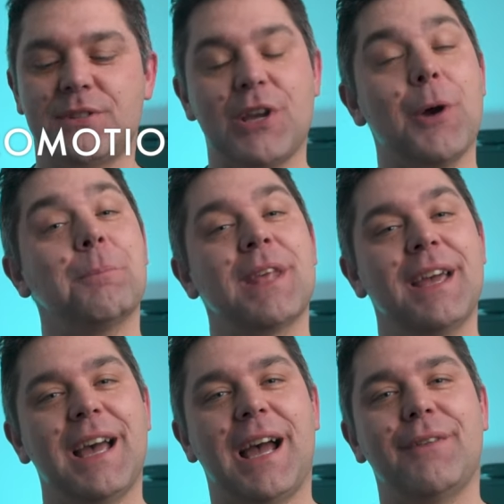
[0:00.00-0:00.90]
So
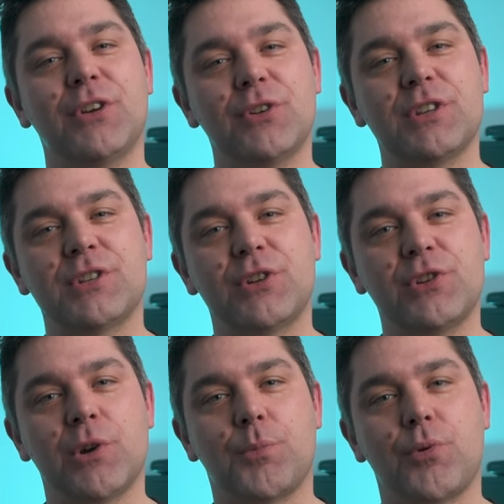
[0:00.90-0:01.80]
having
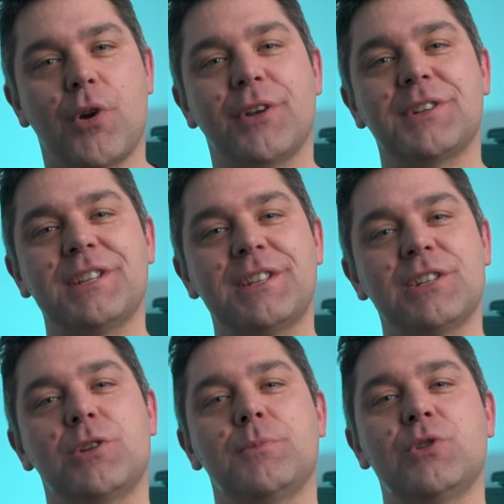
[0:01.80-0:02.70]
understood your product and
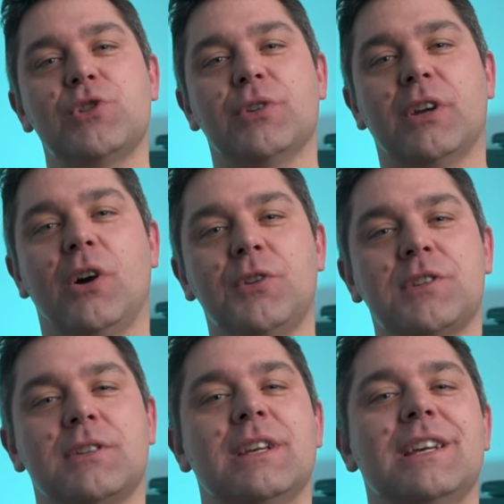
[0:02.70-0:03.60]
distribution
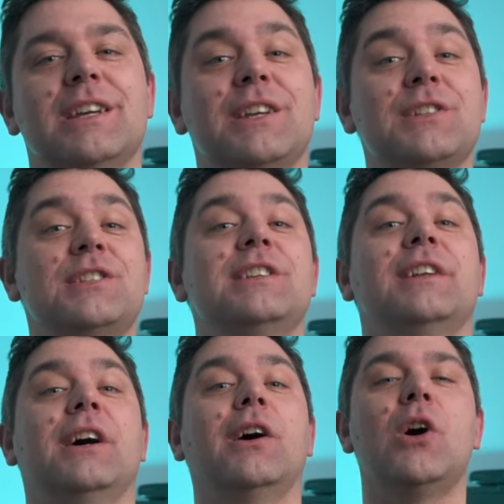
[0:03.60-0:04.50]
costs,
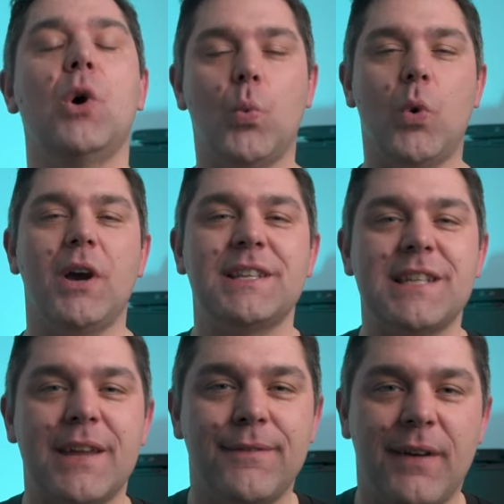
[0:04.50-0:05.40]
consider what is
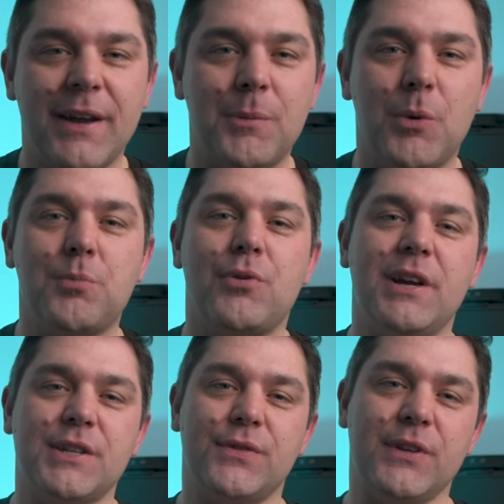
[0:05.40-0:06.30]
a viable
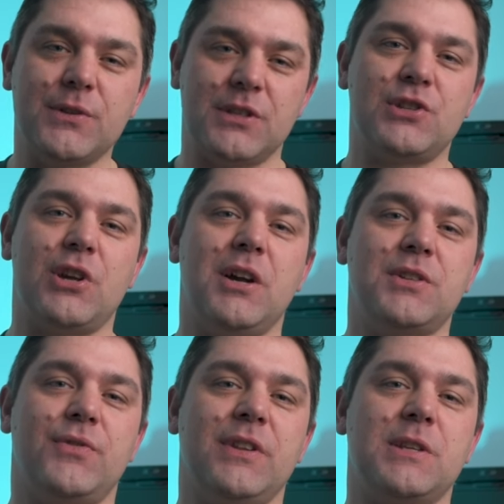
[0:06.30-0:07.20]
price for you to
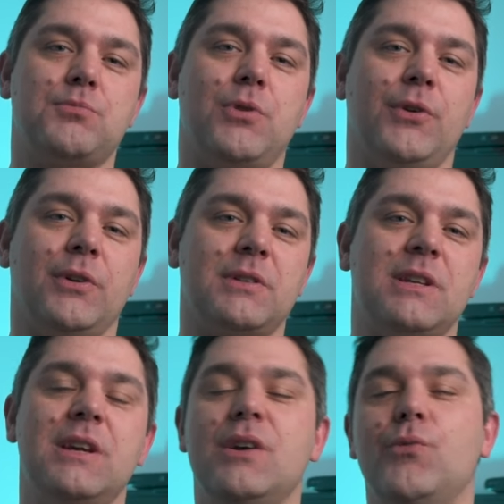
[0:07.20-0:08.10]
charge for this product
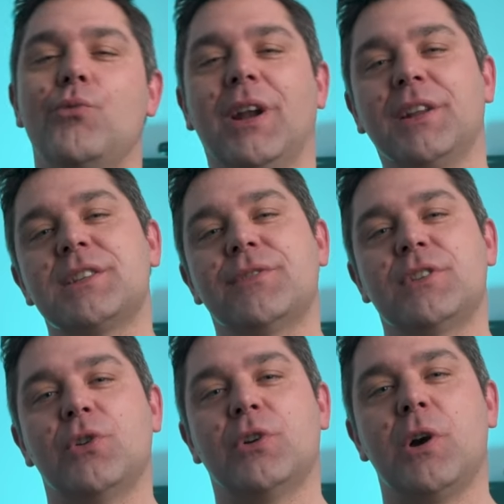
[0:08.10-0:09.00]
relative
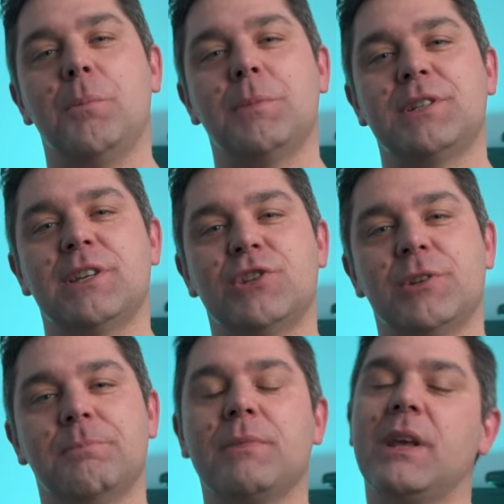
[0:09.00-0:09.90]
to your
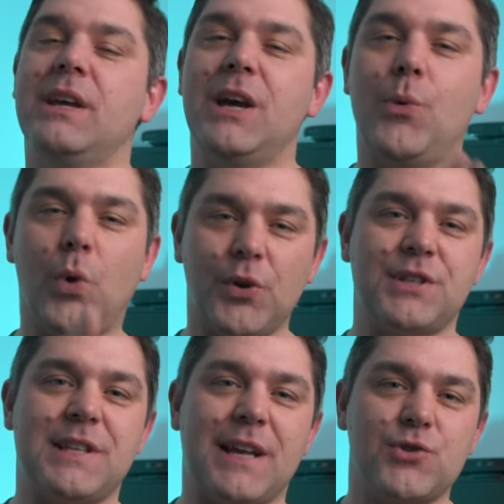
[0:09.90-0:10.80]
competition. And what
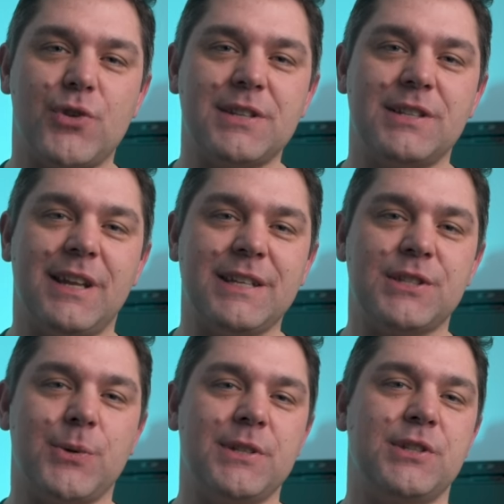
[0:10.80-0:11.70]
does that translate
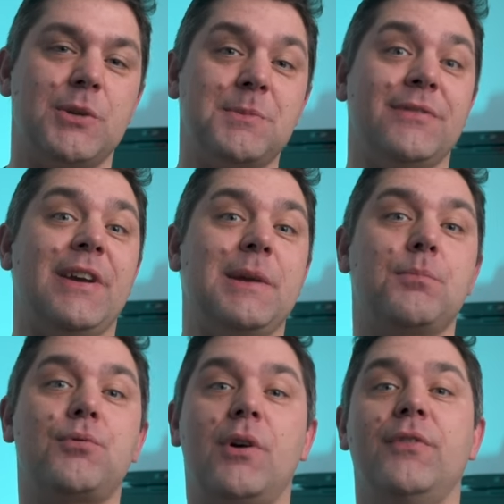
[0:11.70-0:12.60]
to in terms of a
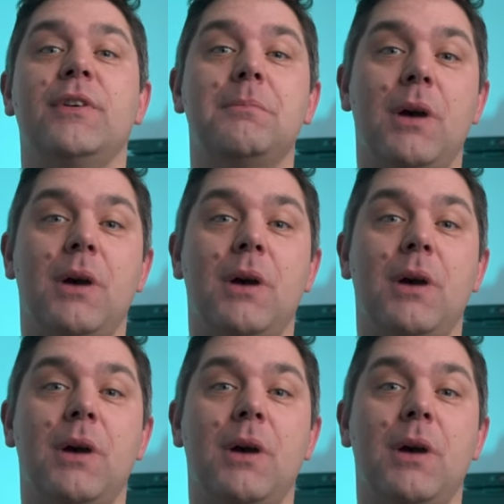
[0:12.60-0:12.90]
profit